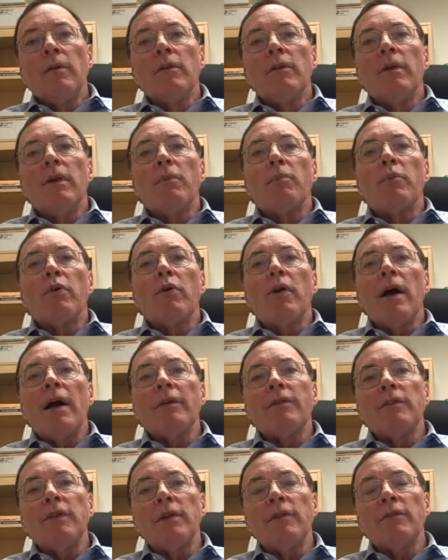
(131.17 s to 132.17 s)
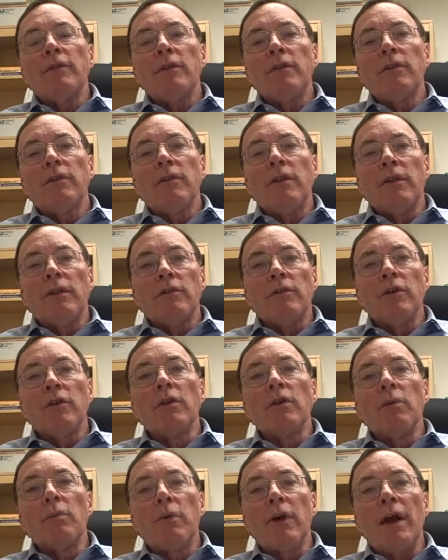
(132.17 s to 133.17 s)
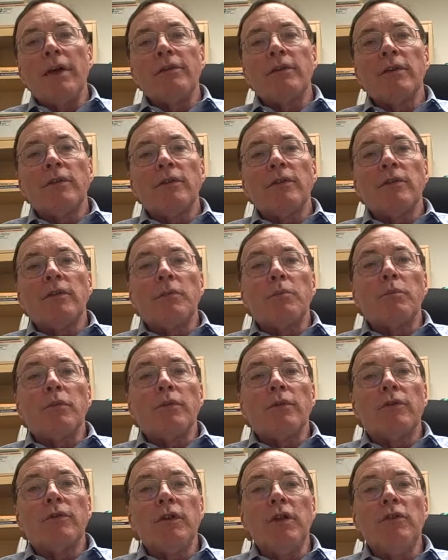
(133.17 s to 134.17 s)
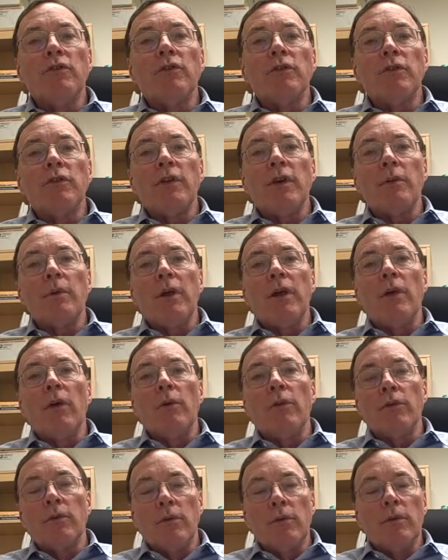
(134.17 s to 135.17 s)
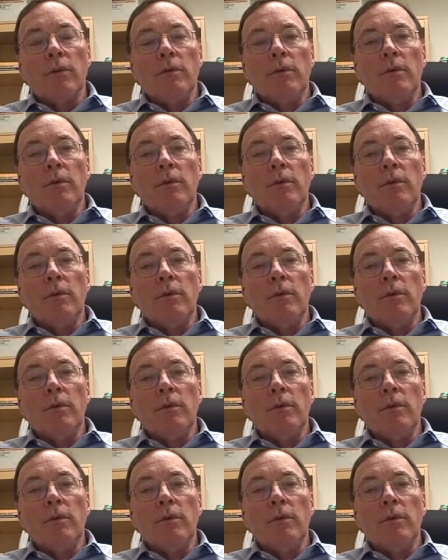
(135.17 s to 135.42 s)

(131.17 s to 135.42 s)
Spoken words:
the processes, internal processes and procedures that we go through,